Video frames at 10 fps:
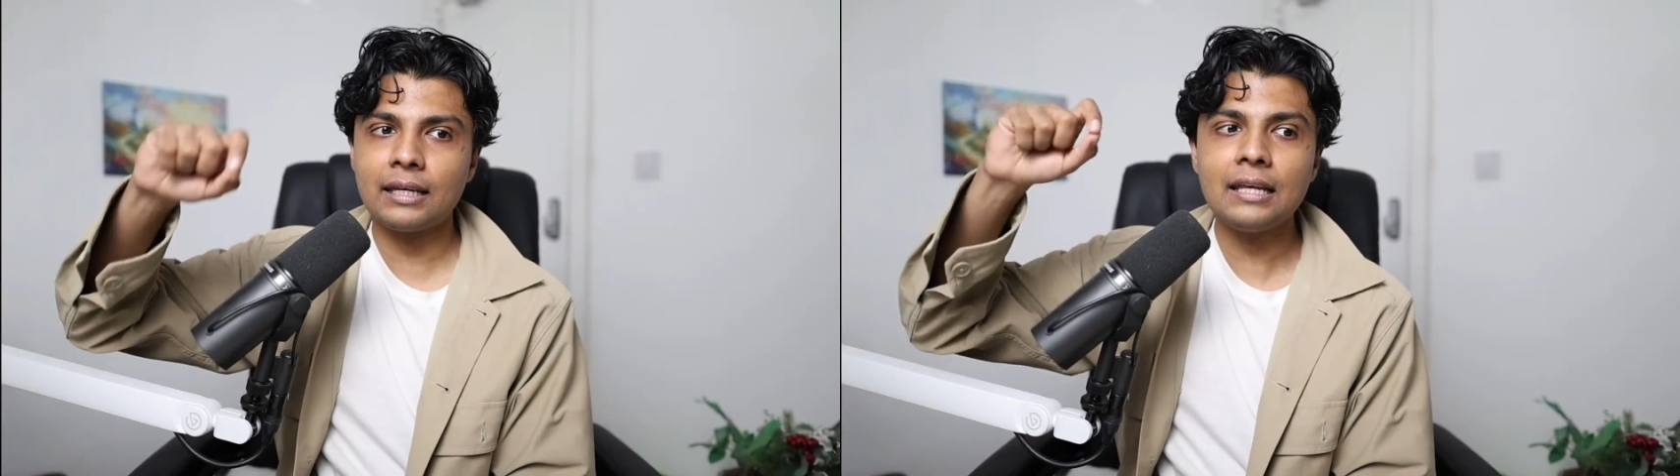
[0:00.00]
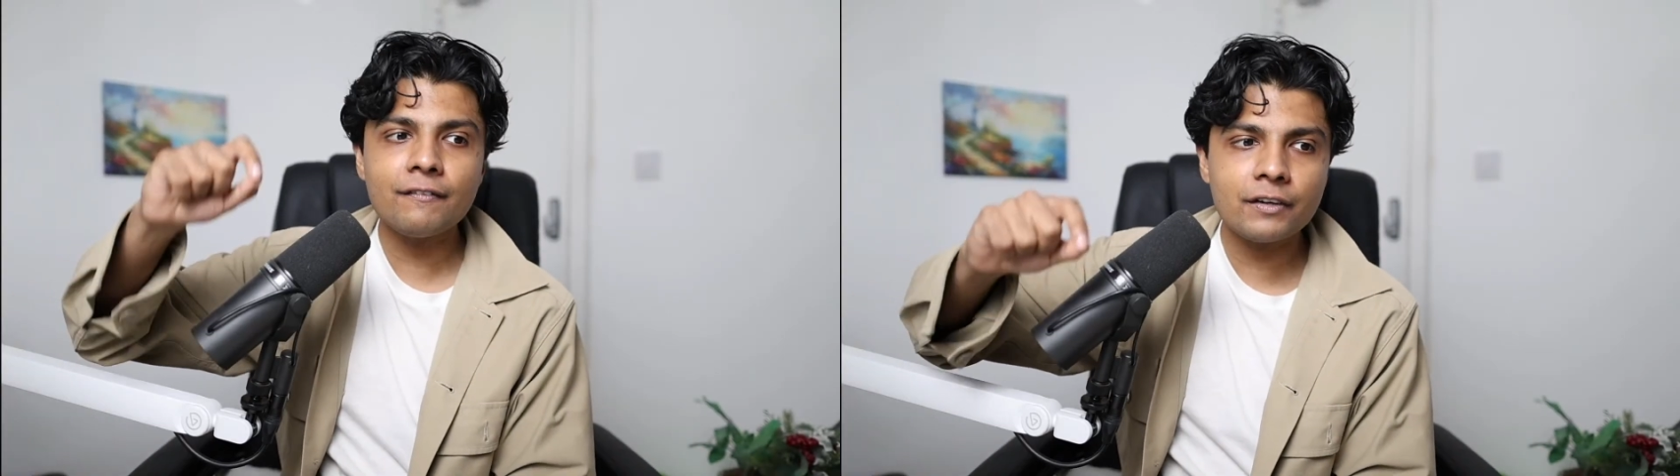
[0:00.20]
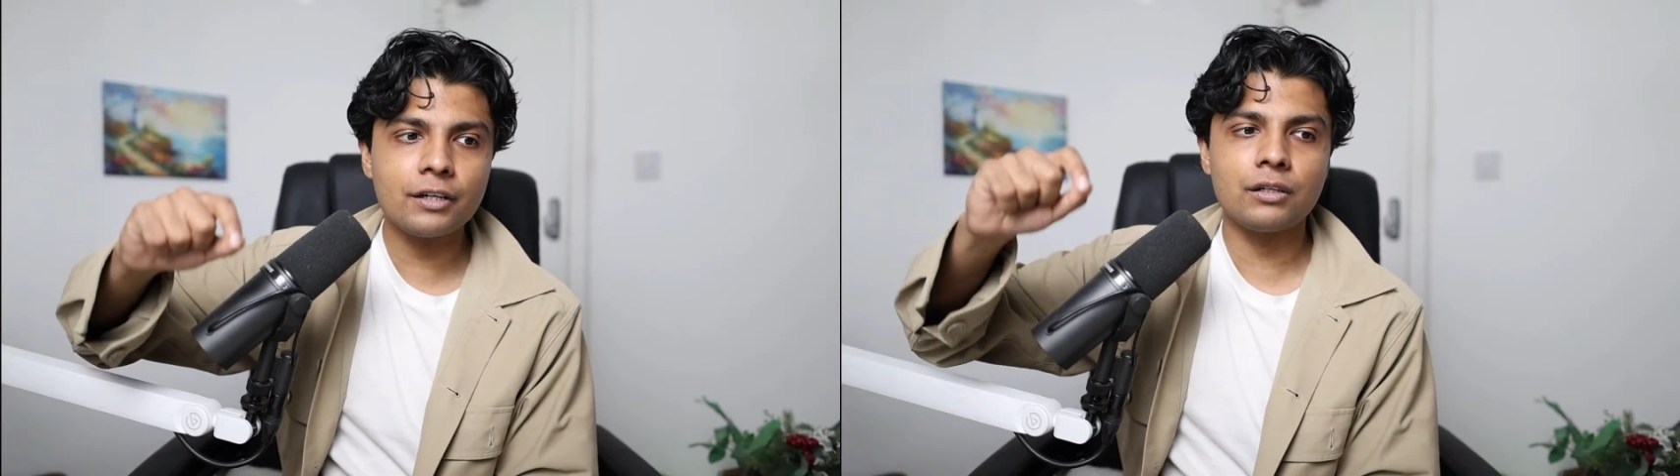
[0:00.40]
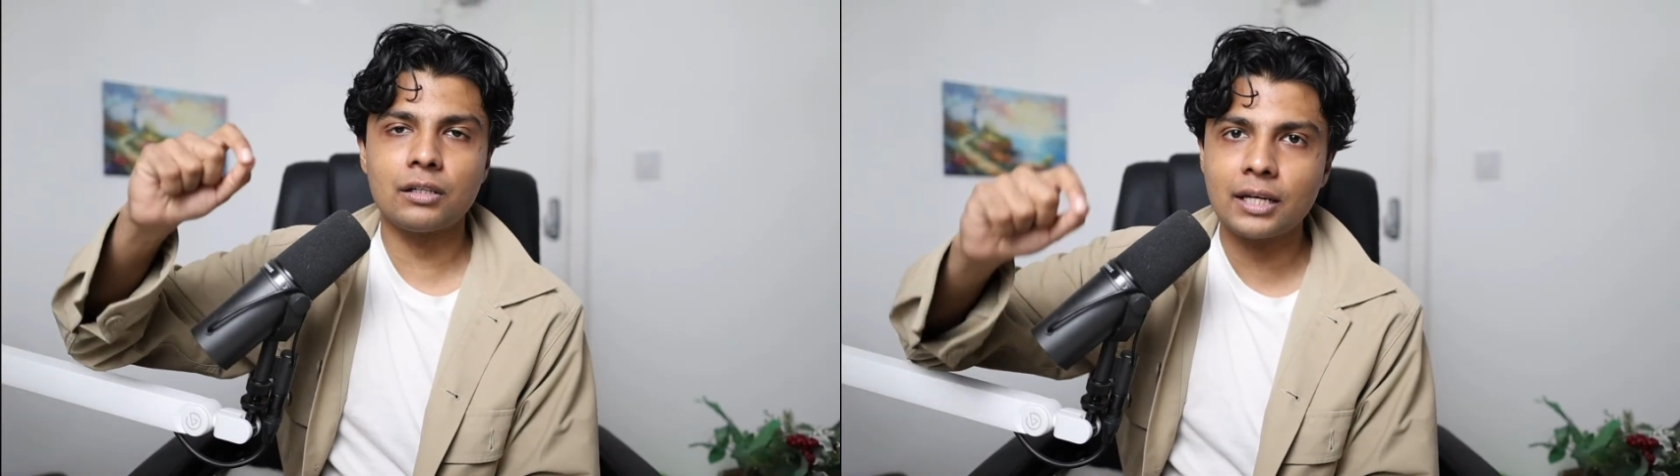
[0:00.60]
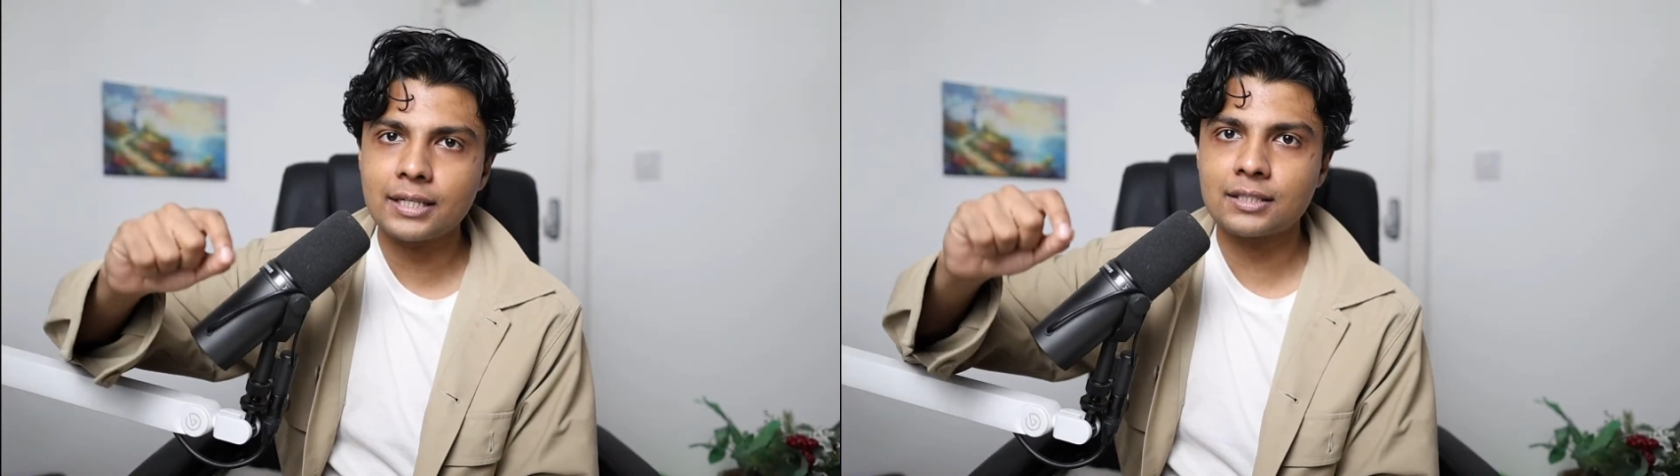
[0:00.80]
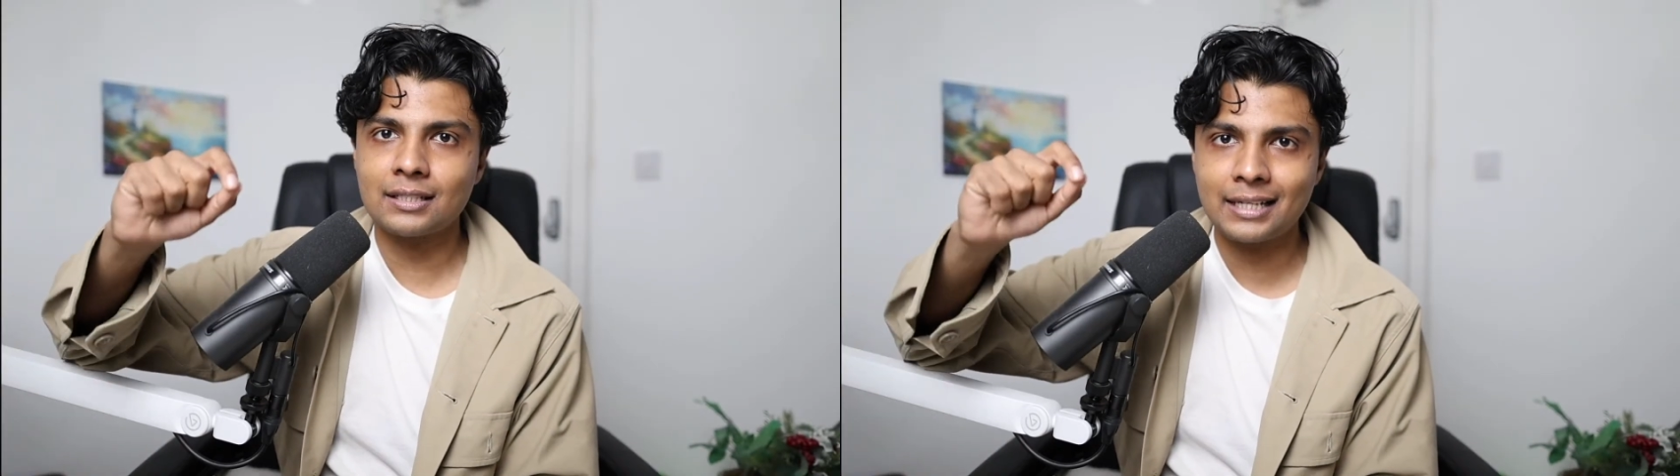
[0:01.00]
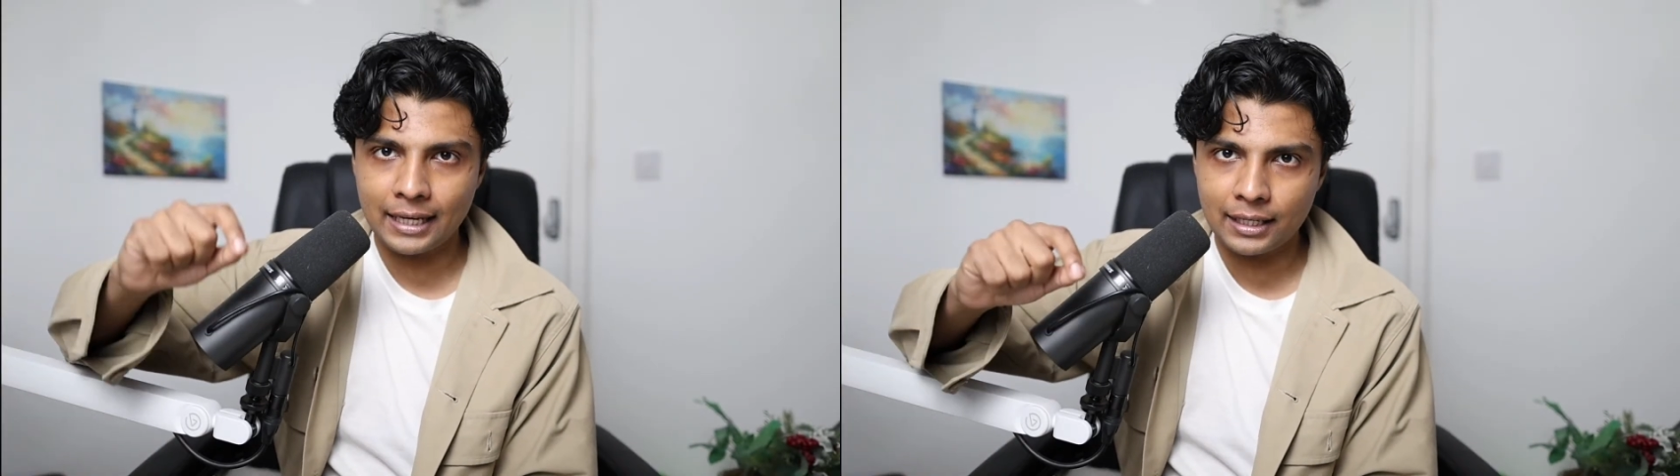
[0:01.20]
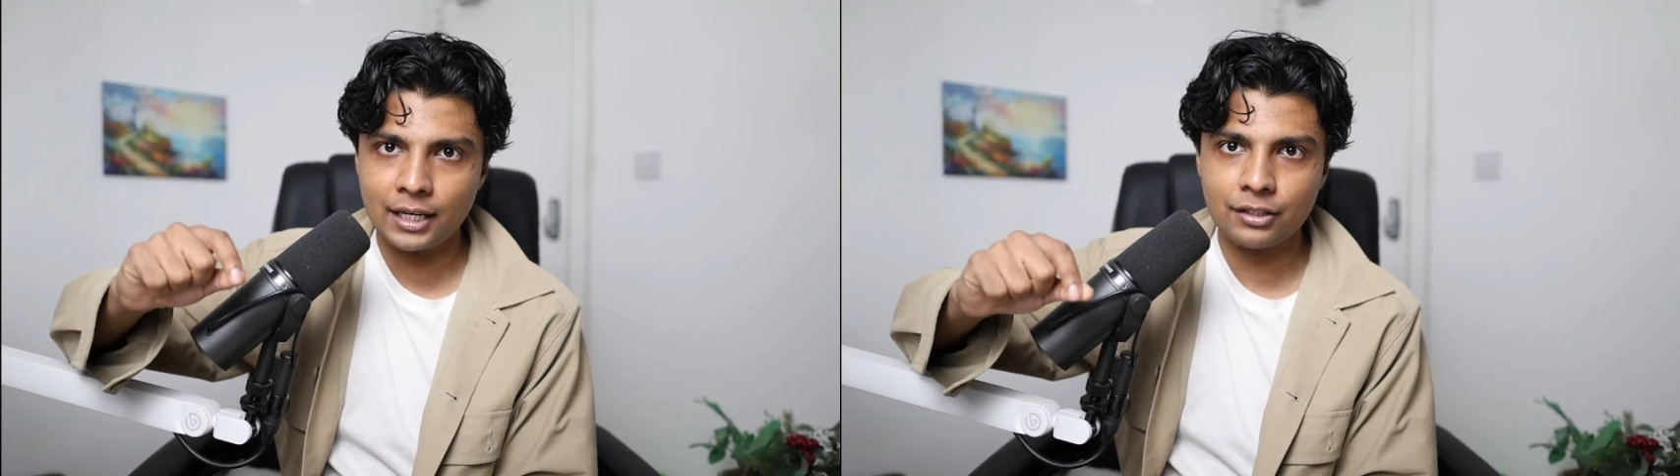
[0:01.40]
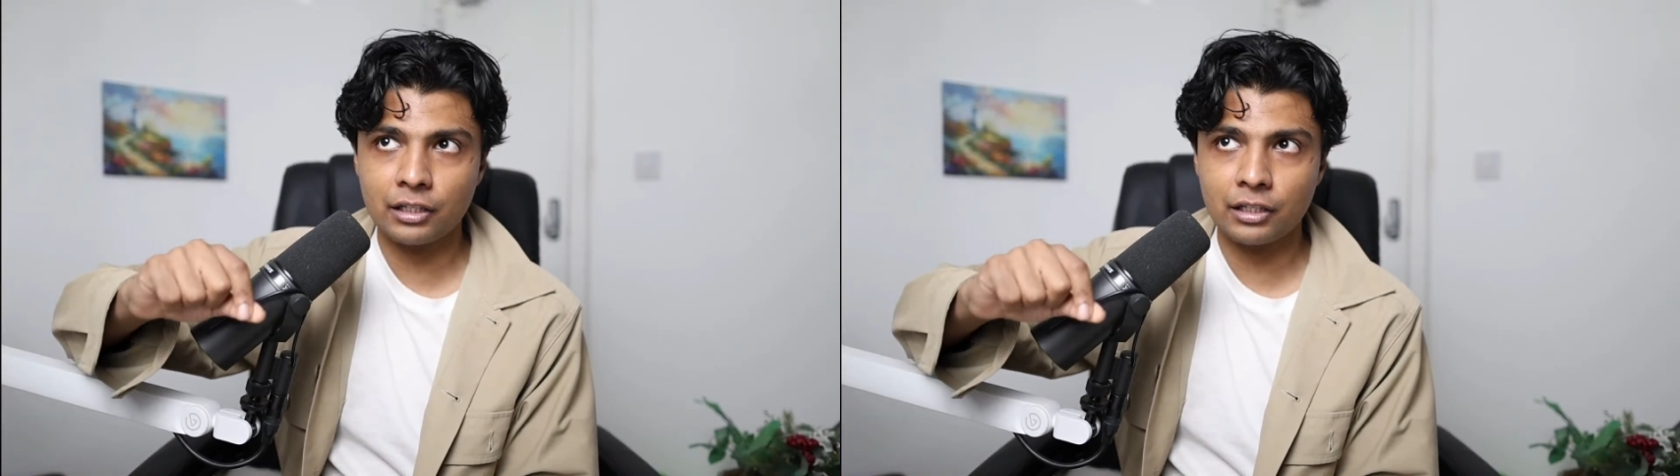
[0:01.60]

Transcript: even in today's day and age,